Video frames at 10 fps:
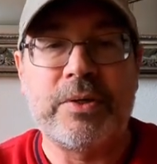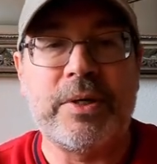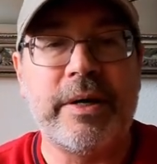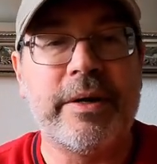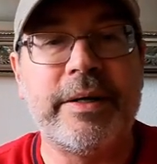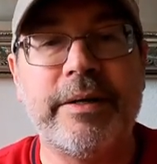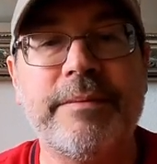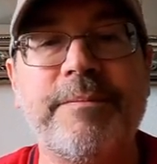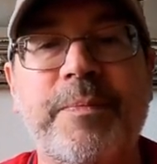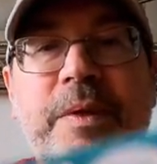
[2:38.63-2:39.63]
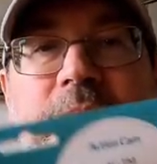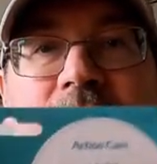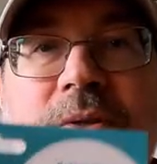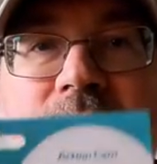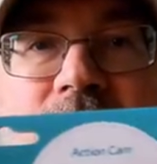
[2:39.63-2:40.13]
share here.
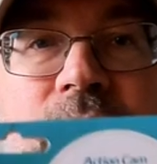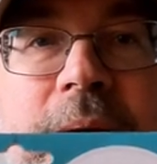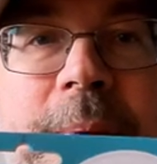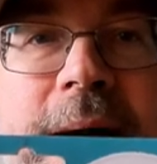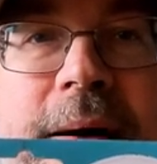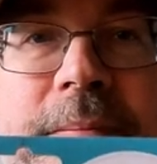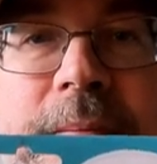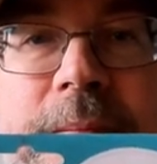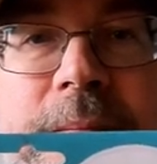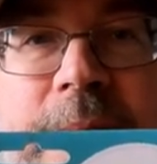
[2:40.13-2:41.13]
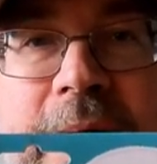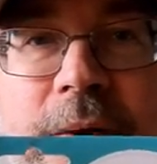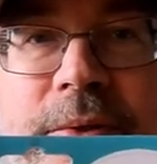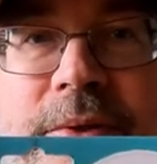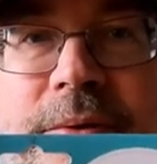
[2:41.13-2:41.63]
It's tripod
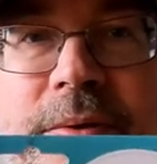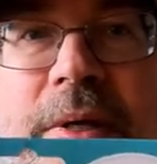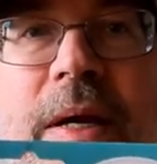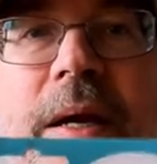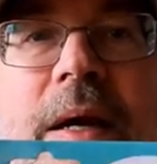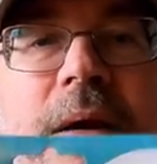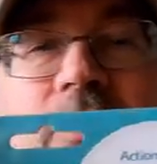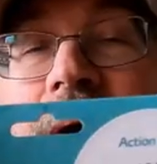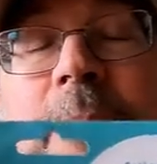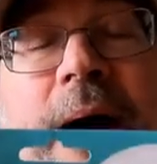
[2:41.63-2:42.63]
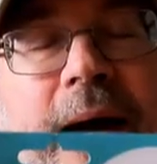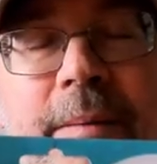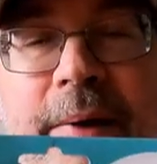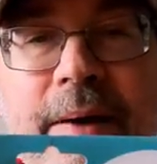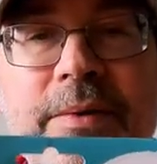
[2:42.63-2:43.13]
mount,
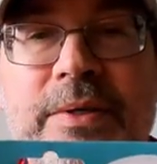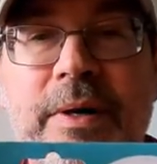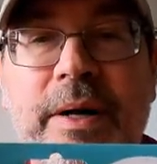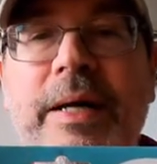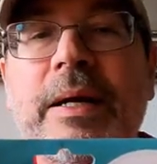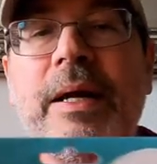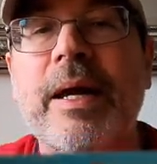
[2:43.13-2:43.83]
tripod mount, sorry.